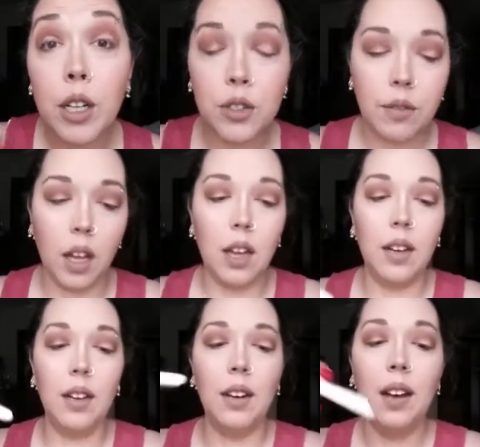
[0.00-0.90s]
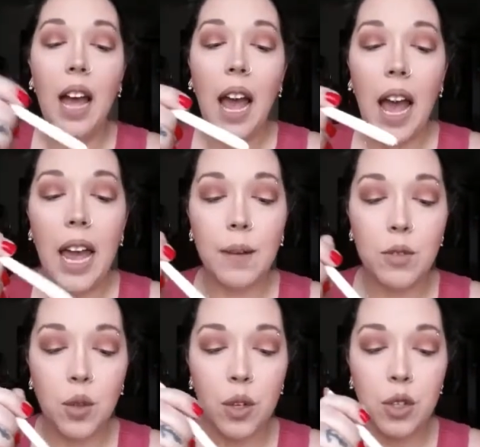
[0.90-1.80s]
brush. And
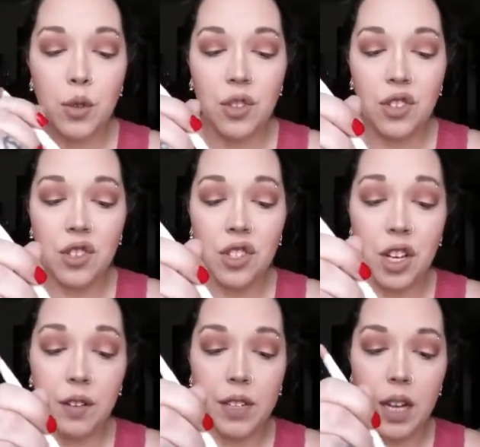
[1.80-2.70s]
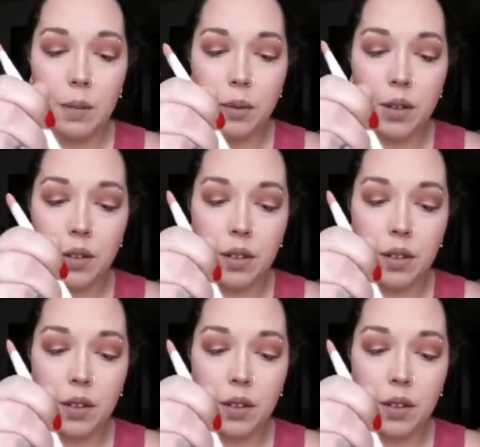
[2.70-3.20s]
I'm just going to stir it up.